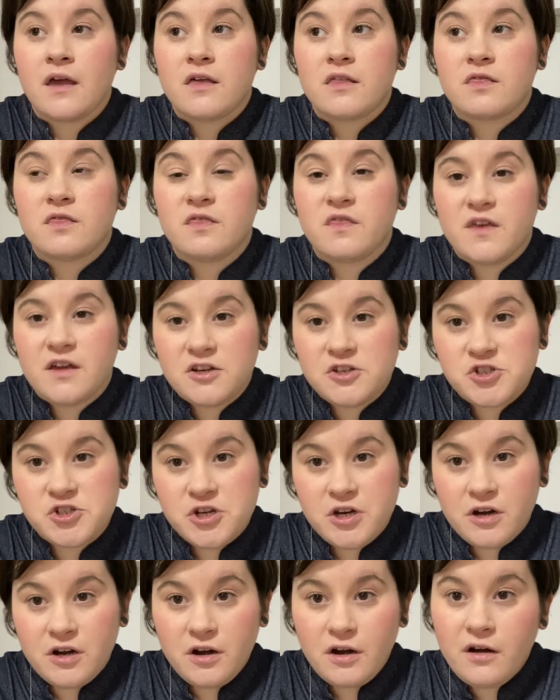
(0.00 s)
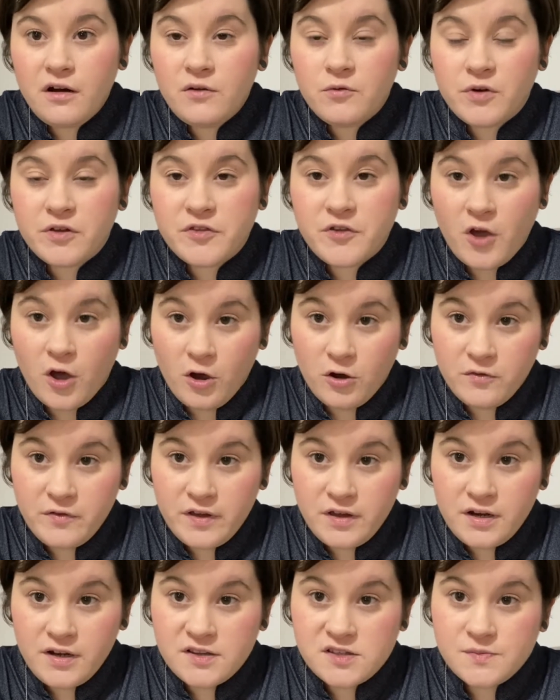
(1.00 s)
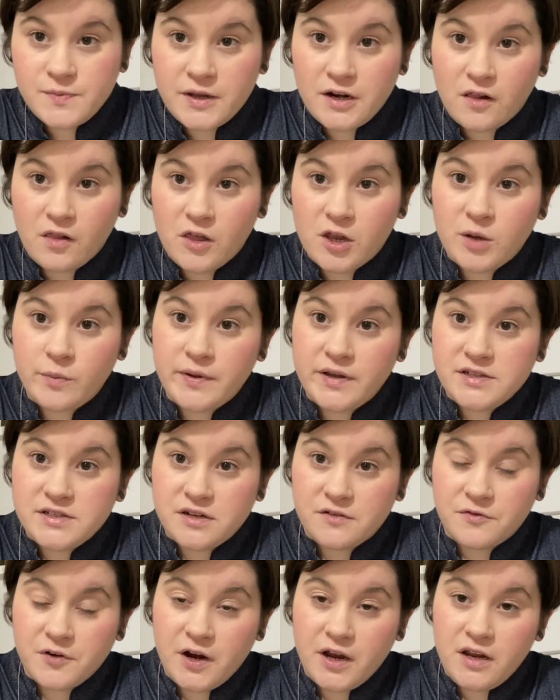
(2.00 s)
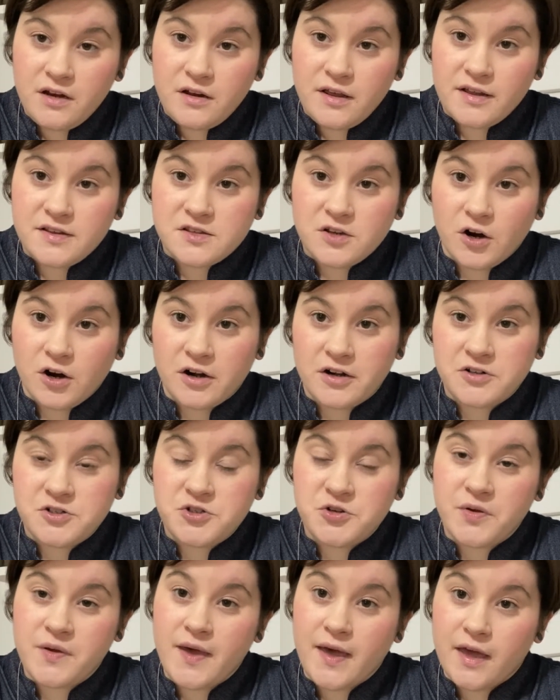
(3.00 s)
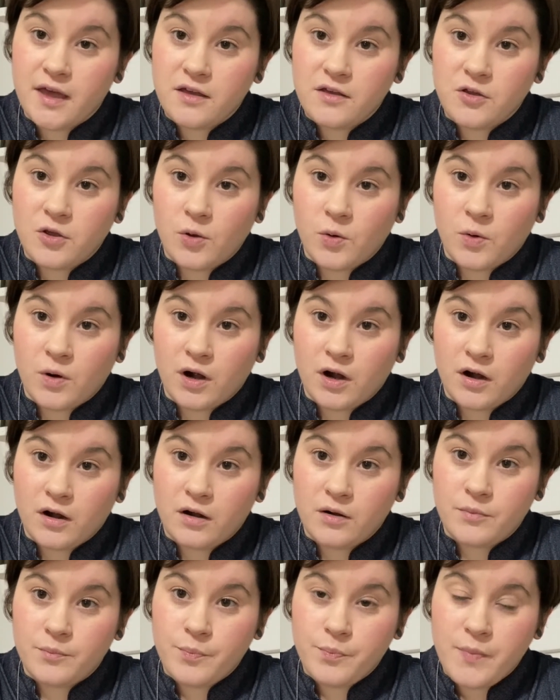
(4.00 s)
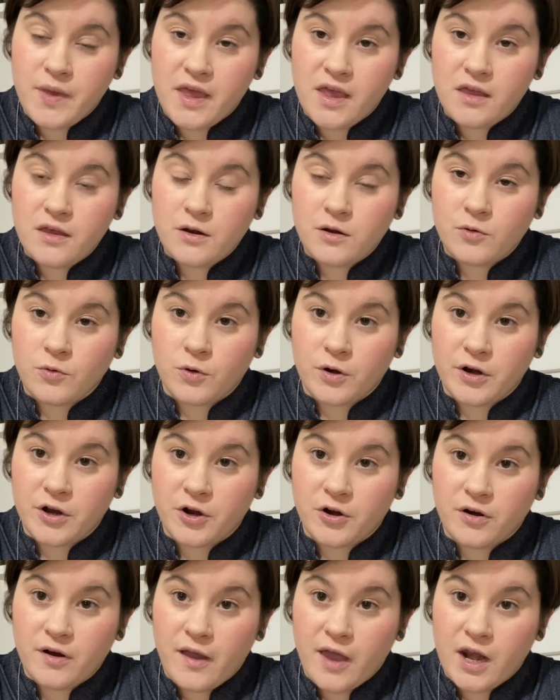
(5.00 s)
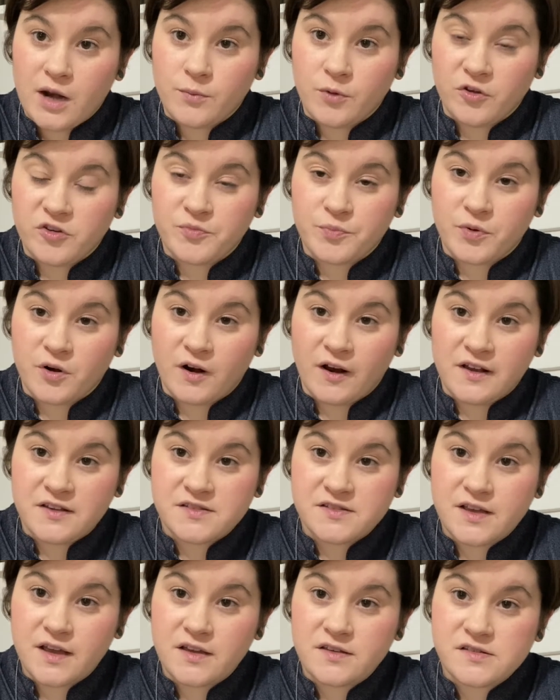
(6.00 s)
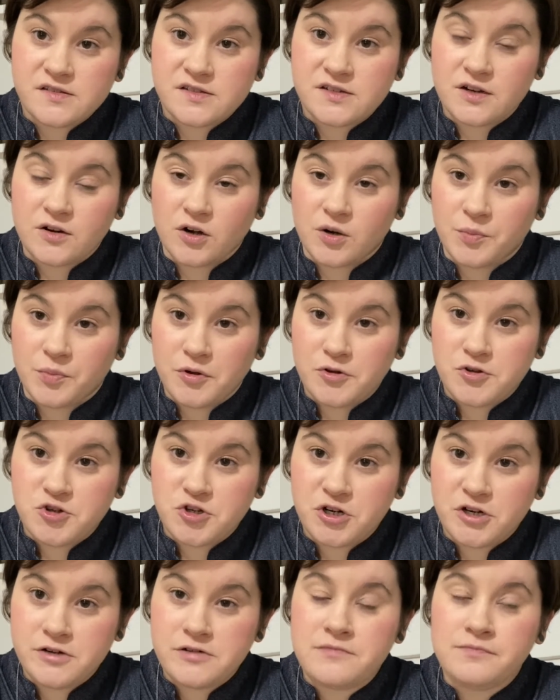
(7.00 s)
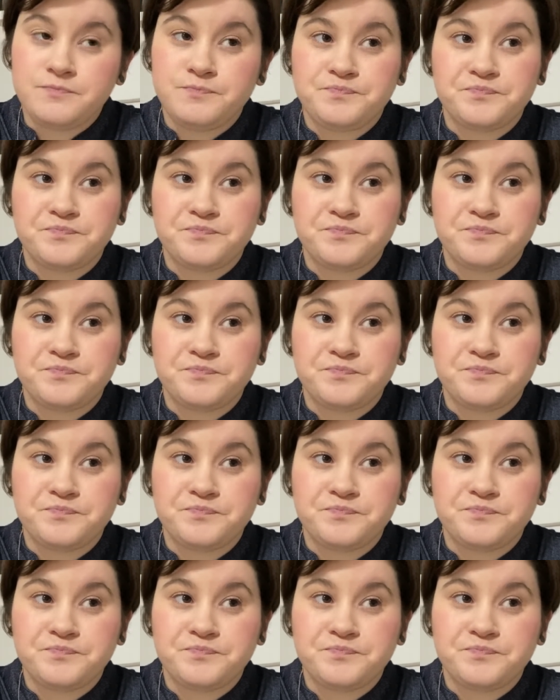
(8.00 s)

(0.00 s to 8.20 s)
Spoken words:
This year with COVID, it's been a little bit different. It's hard to get your meat or your animals processed or butchered.